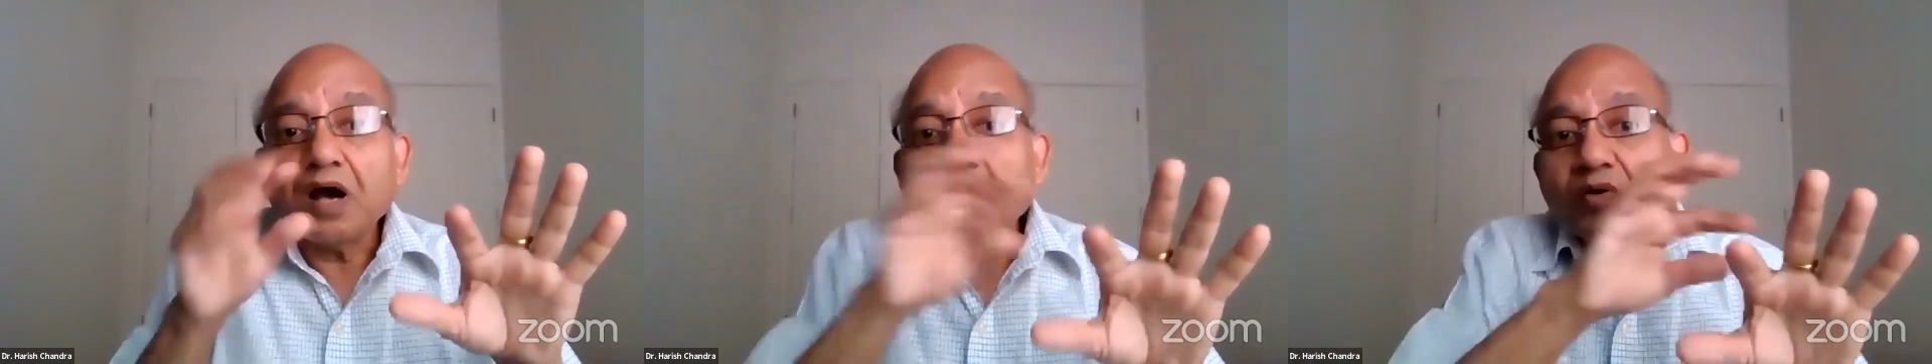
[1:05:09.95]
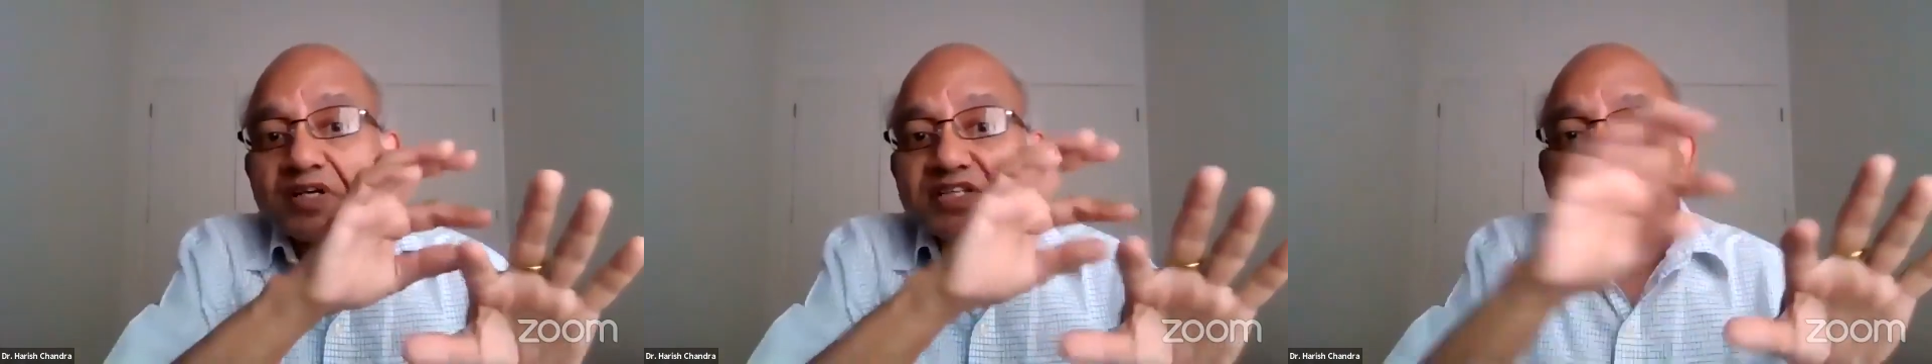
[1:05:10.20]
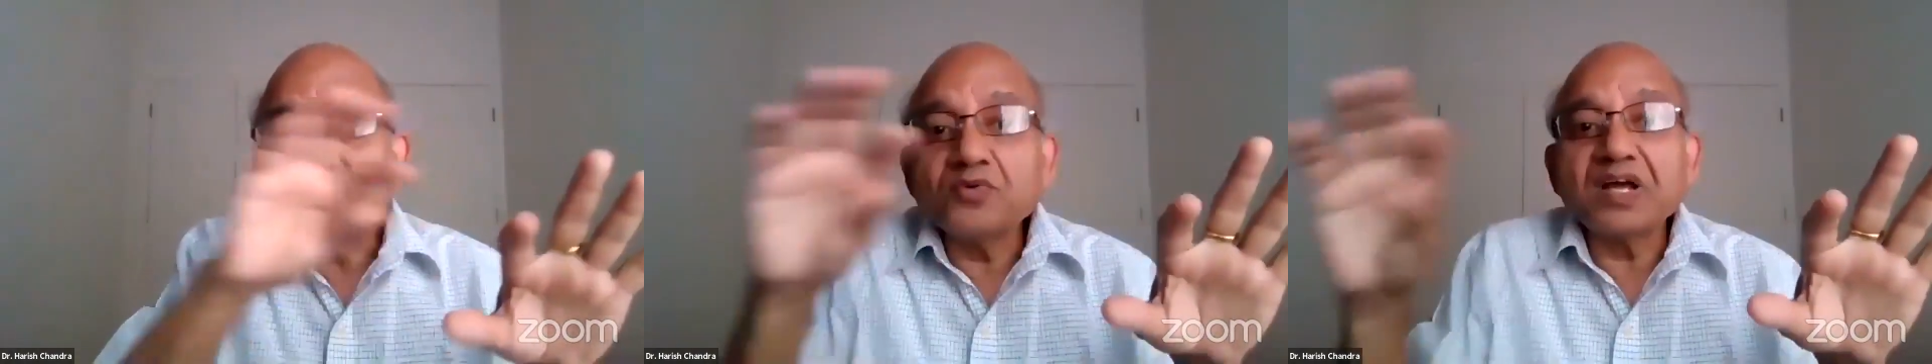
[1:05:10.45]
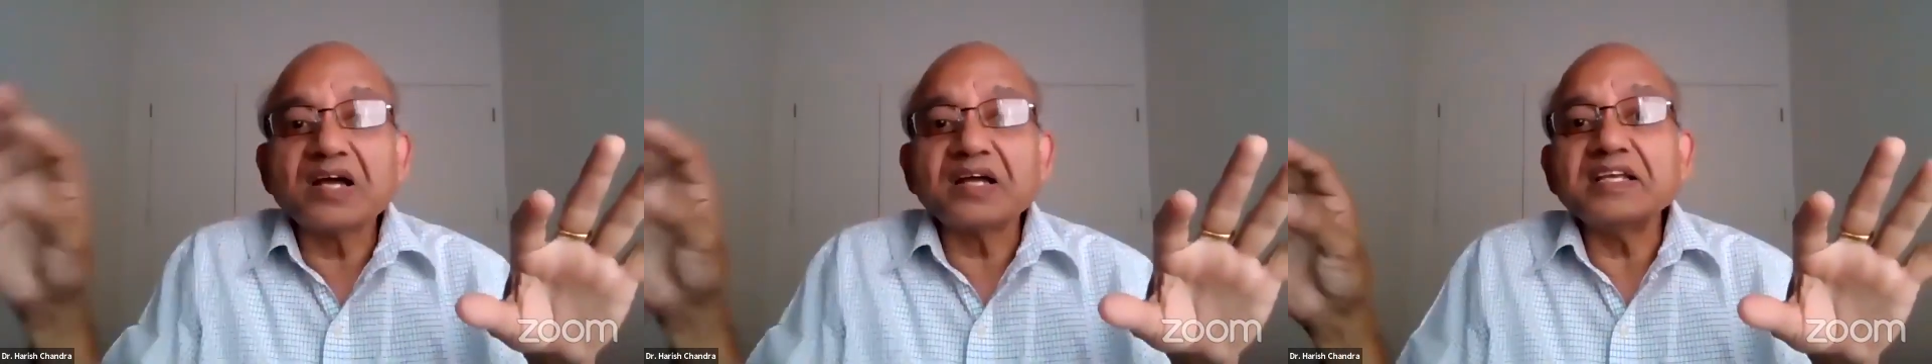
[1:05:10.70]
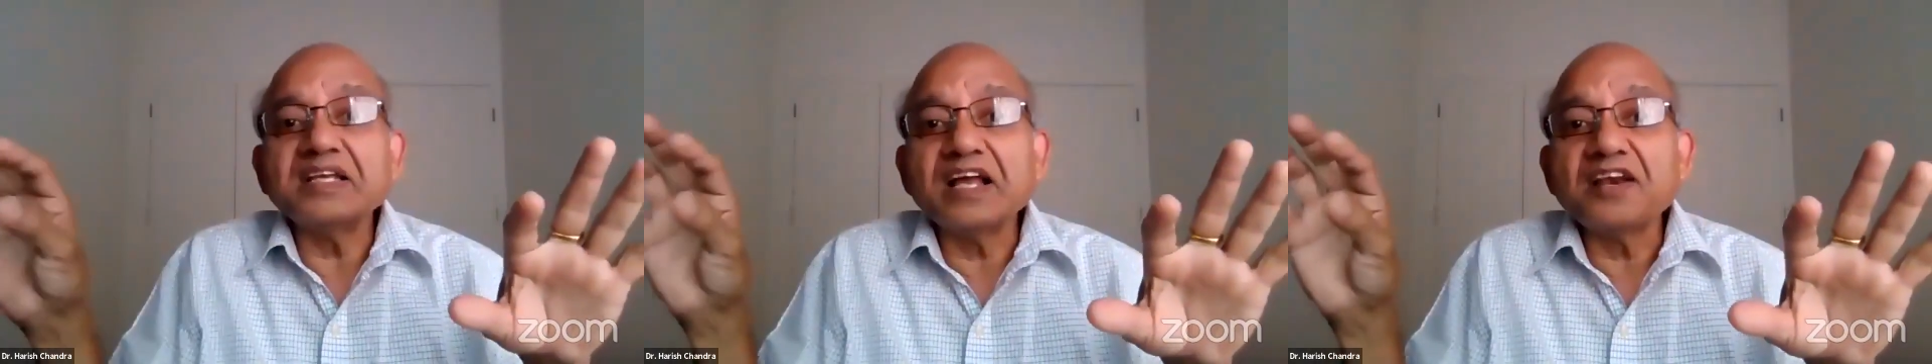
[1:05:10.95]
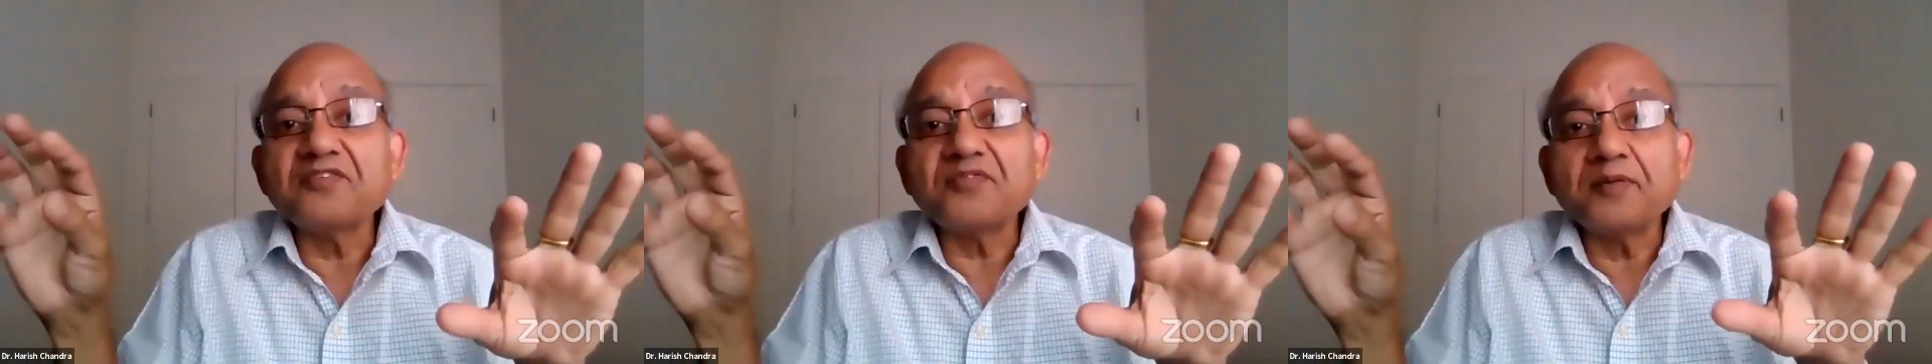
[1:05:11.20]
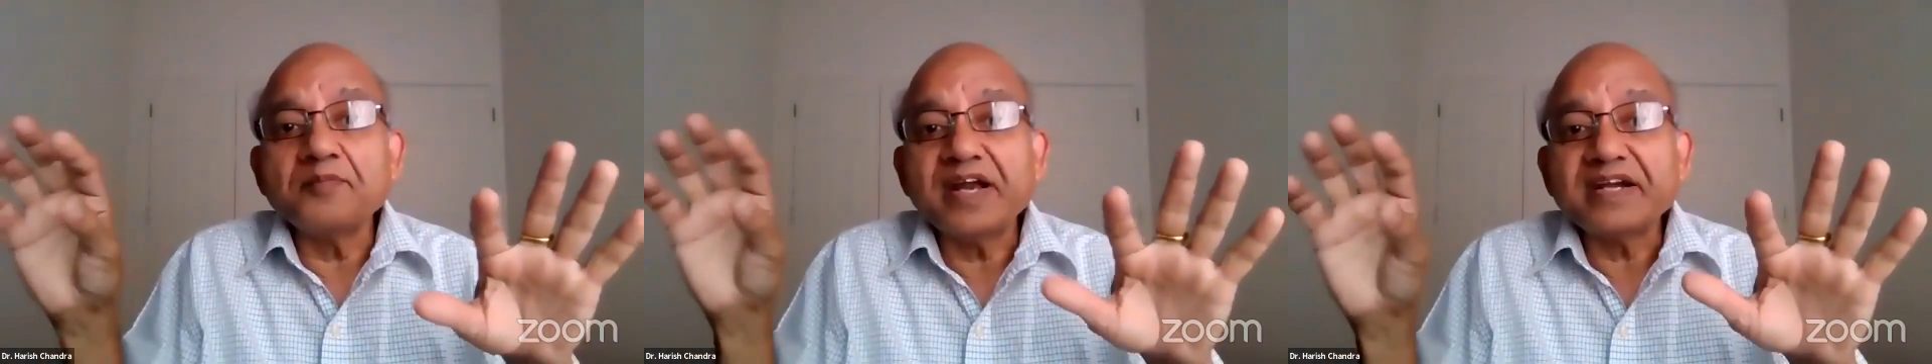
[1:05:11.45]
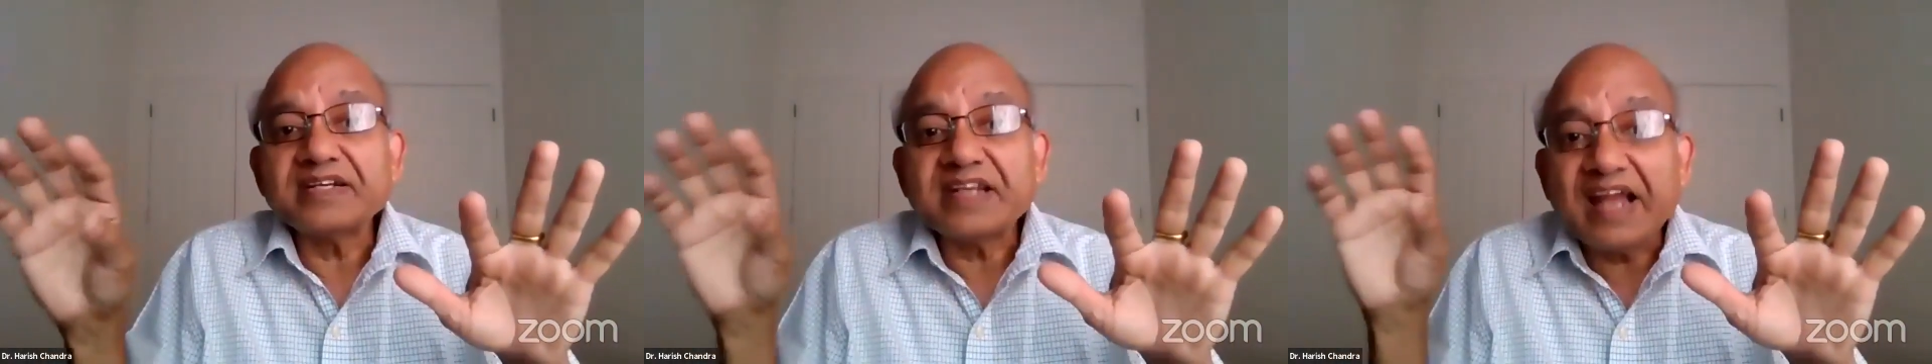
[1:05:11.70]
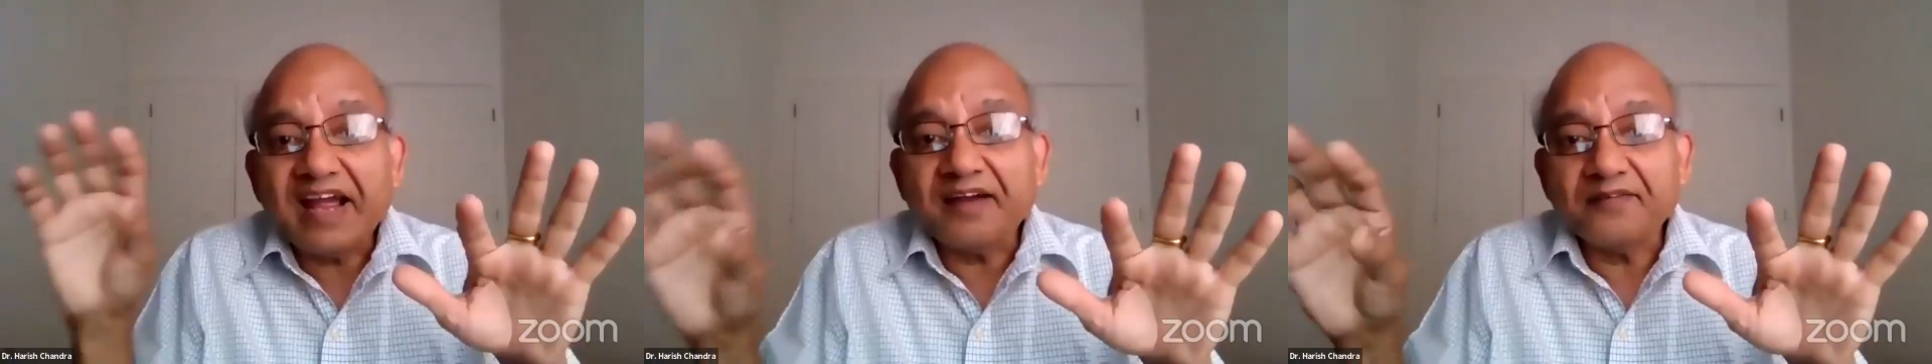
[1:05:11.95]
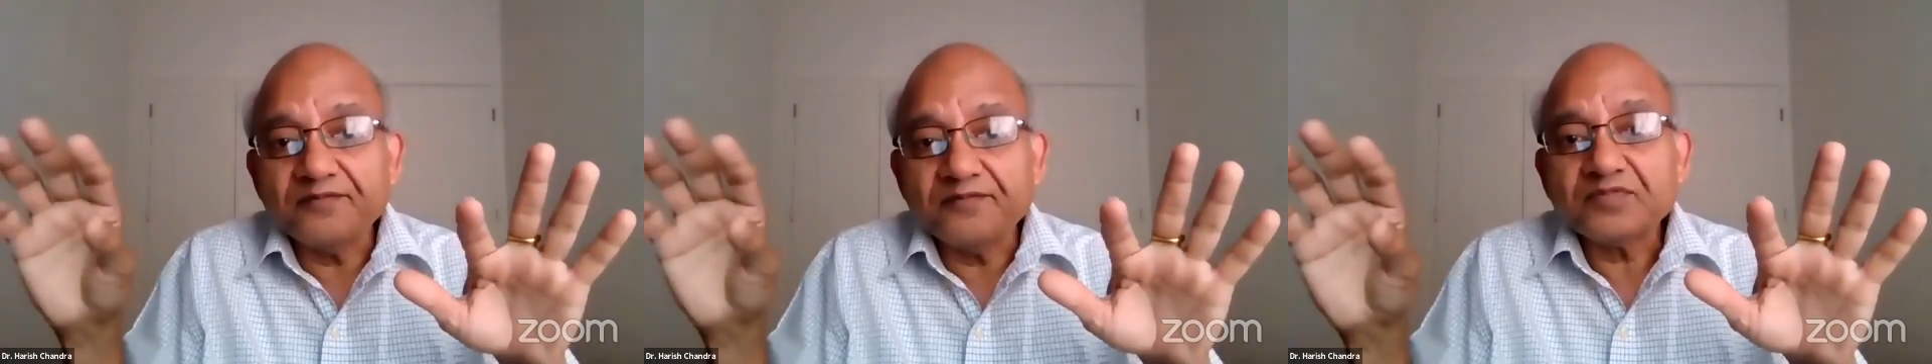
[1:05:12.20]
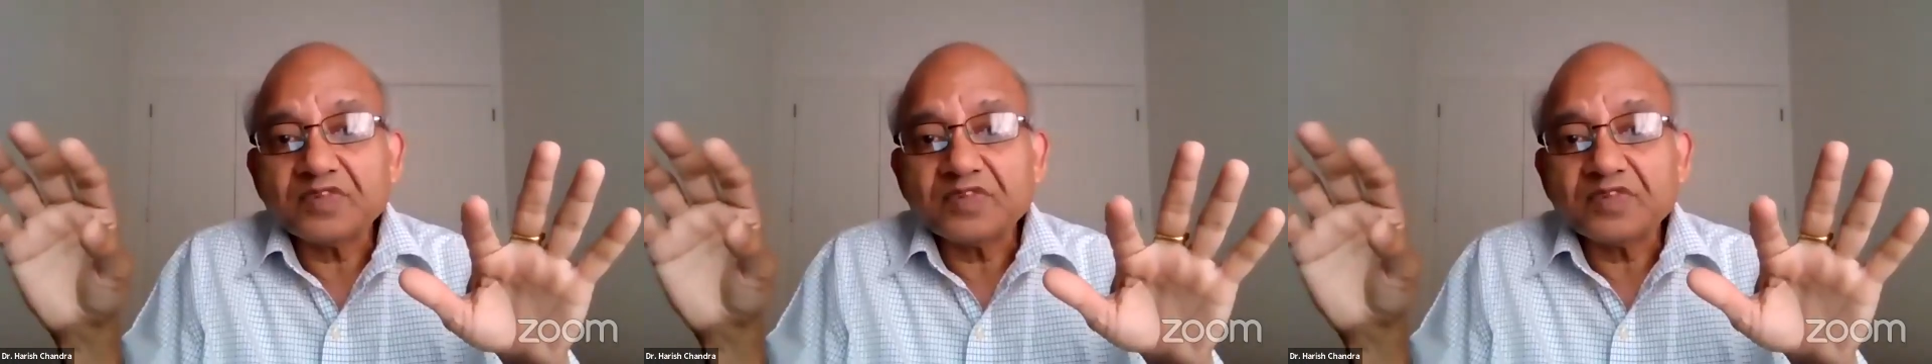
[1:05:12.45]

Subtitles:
our Devanagari alphabet have,